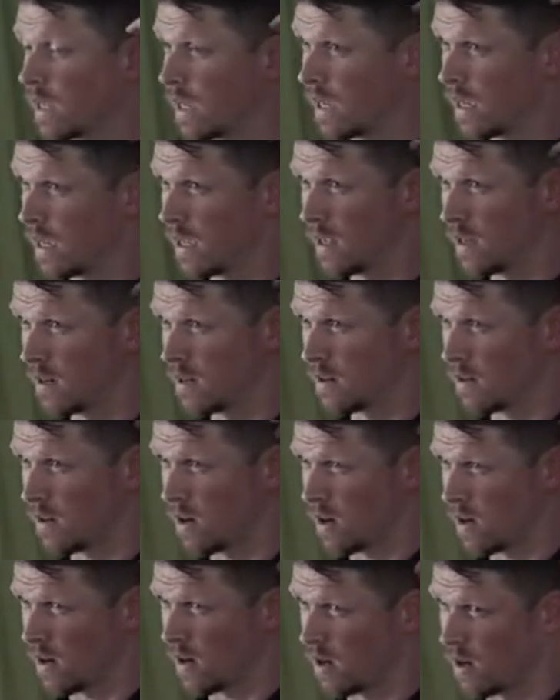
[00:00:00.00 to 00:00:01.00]
And
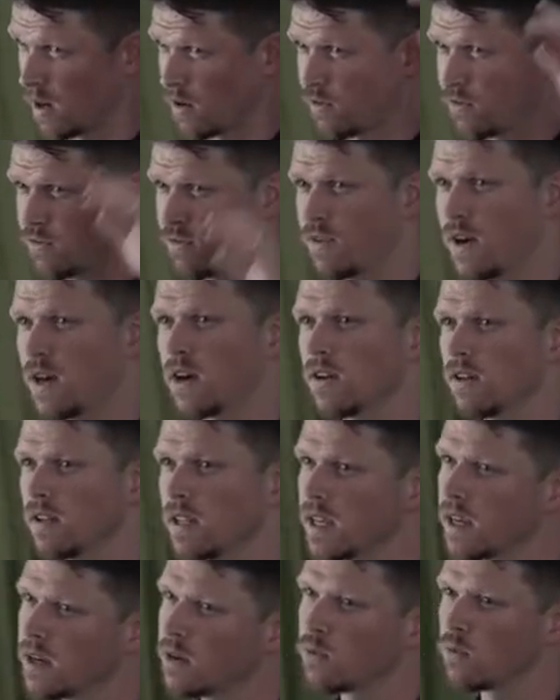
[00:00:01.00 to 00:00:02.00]
a
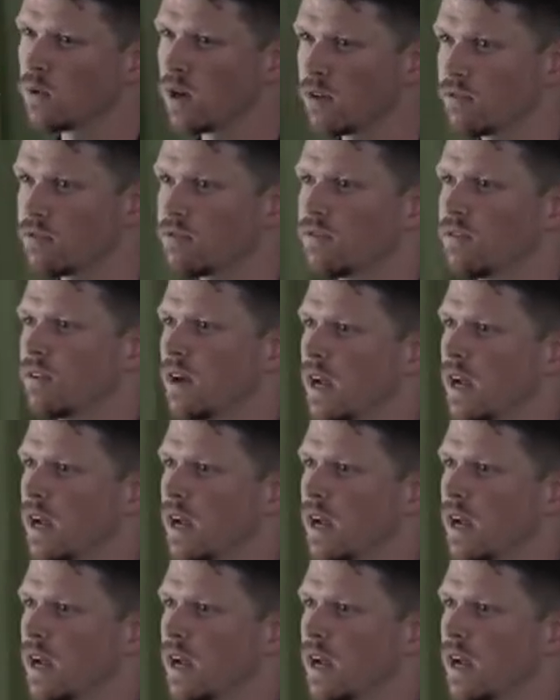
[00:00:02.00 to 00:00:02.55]
fairly rough,